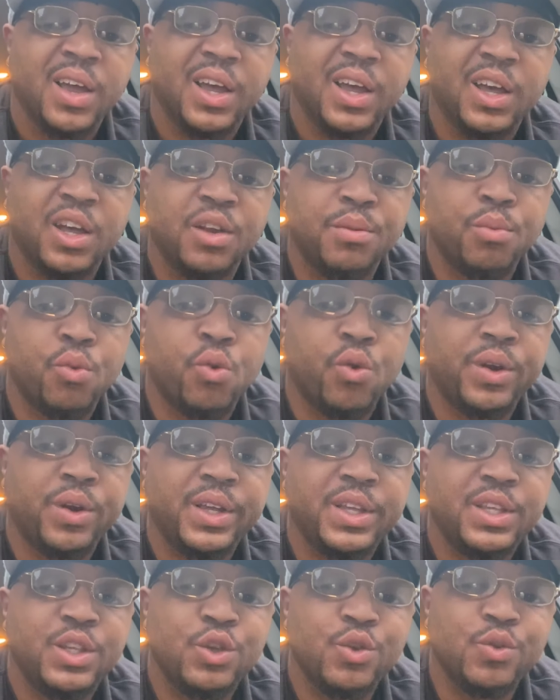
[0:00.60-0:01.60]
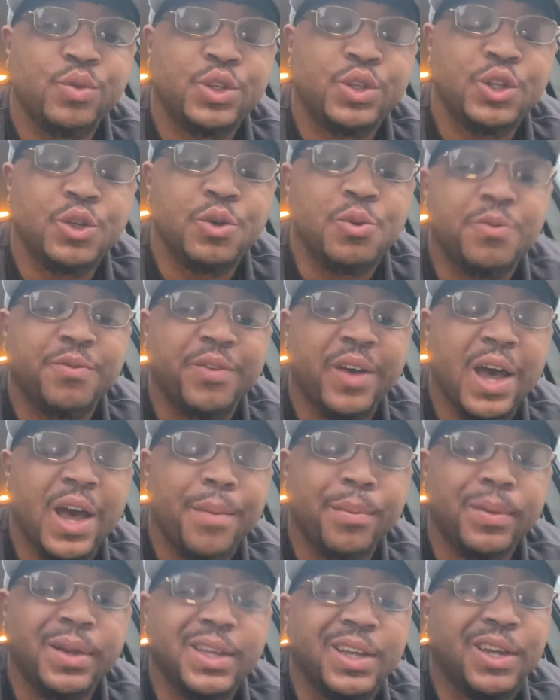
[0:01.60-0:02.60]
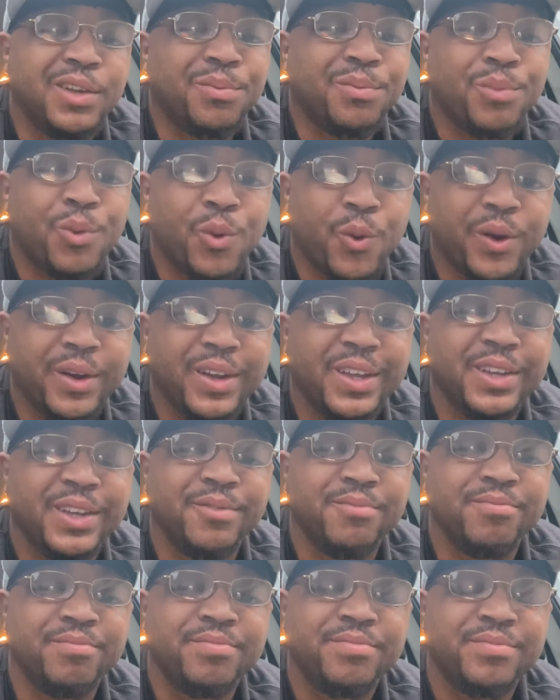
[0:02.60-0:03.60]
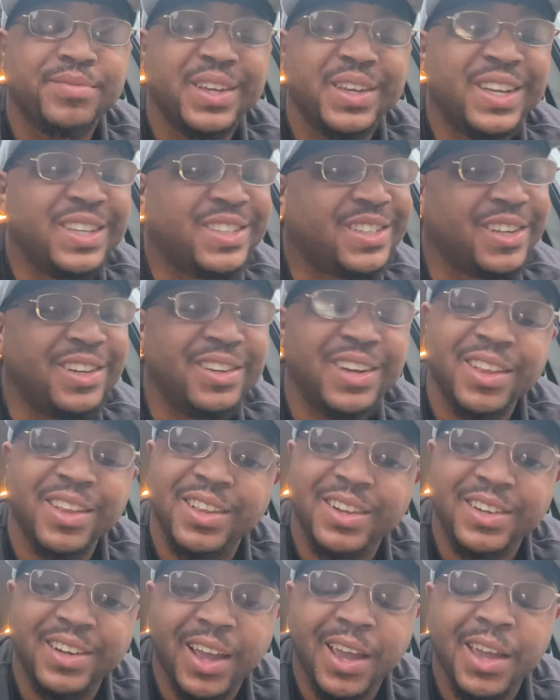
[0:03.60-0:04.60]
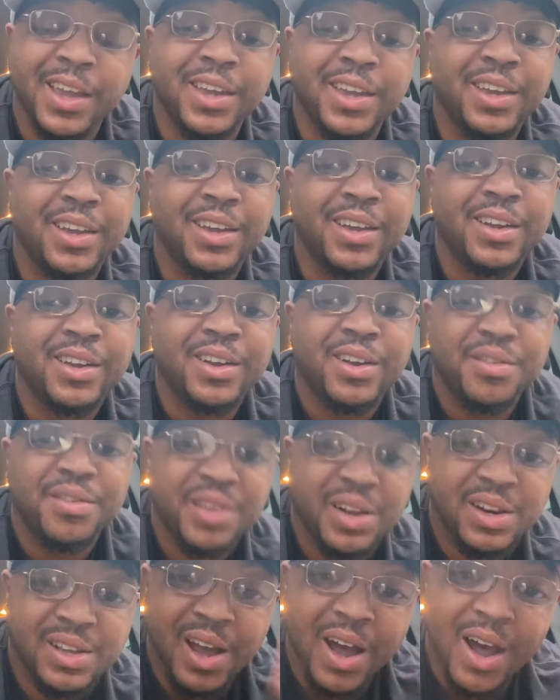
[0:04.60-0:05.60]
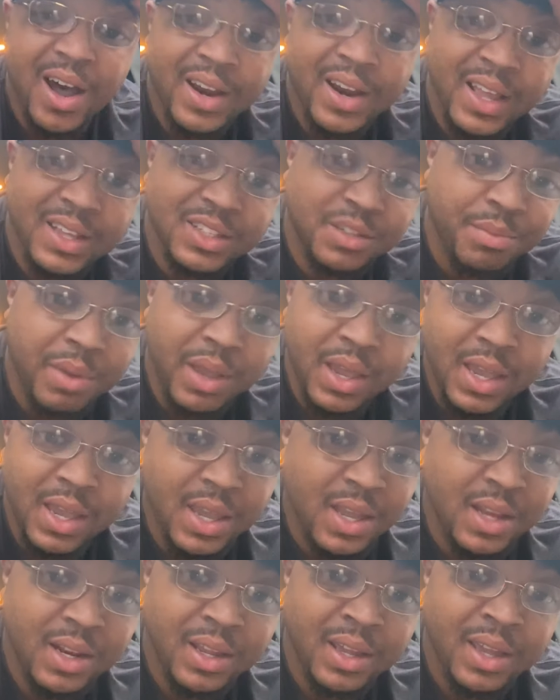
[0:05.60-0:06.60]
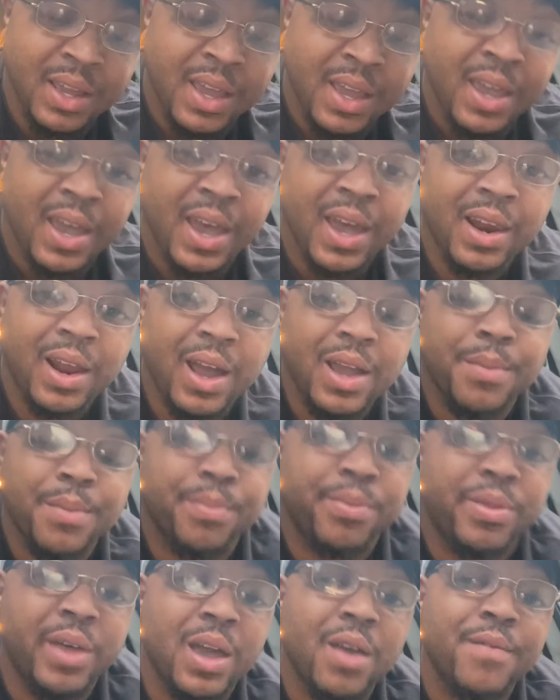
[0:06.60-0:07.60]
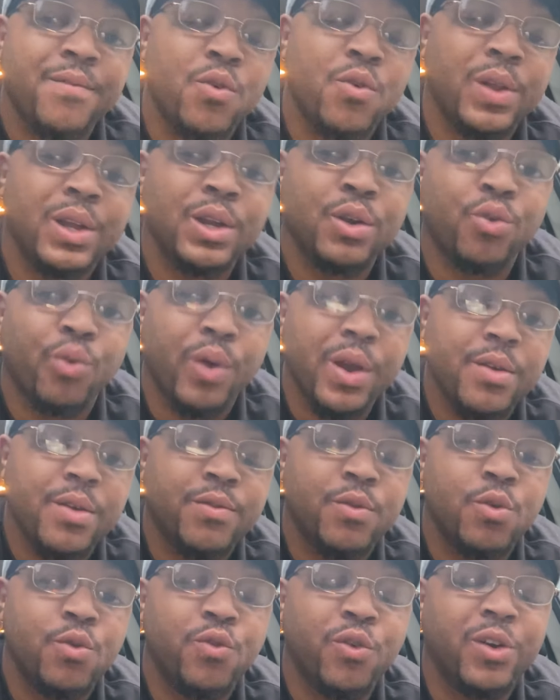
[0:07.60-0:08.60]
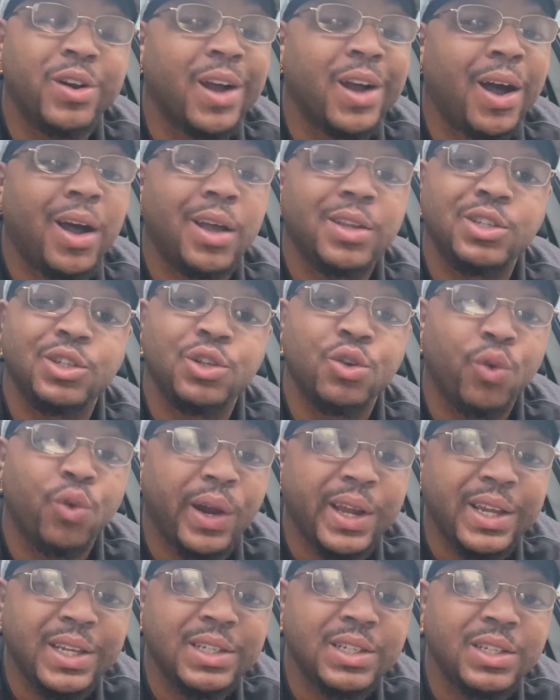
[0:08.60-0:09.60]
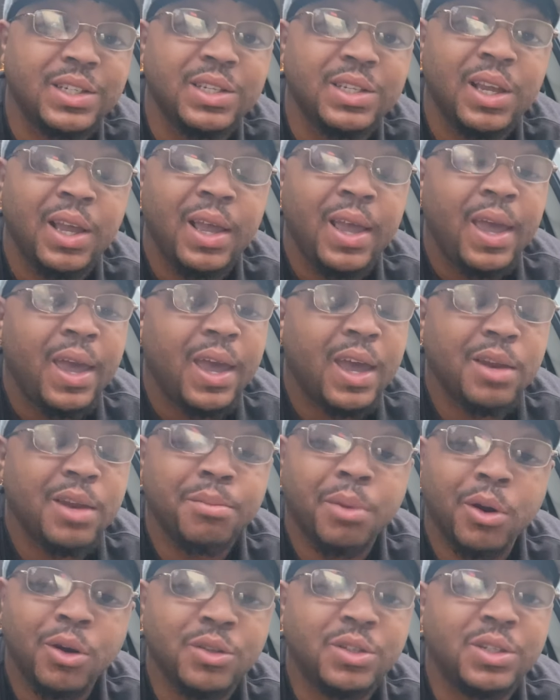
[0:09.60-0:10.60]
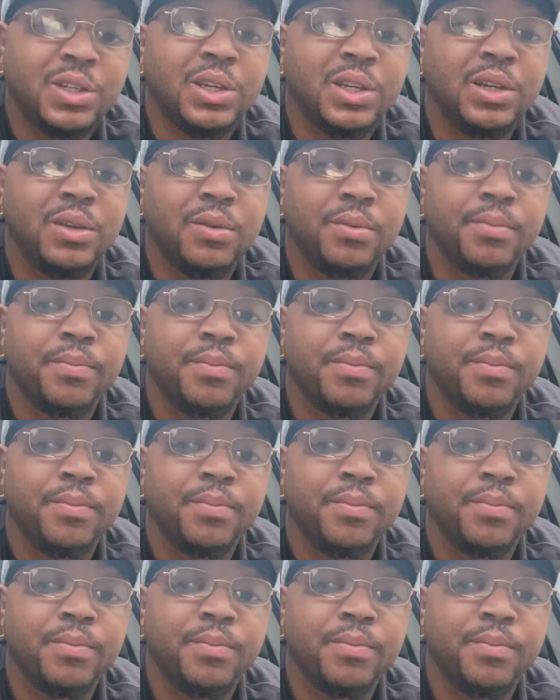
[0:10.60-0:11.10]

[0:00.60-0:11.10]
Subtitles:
Good morning, YouTube family. Good morning. It's another day that God has made, and I am thankful and grateful for God's grace and mercy.